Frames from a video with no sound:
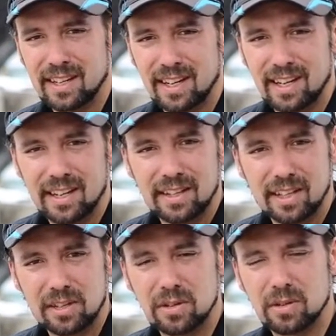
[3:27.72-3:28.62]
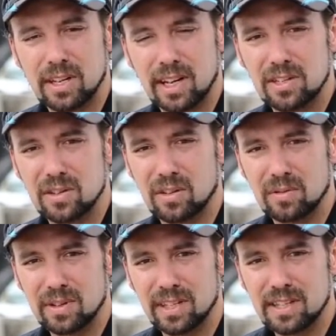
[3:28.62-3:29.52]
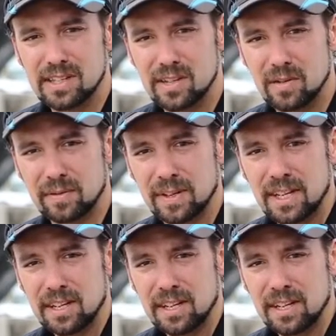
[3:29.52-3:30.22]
and the electrical connection on the reel itself.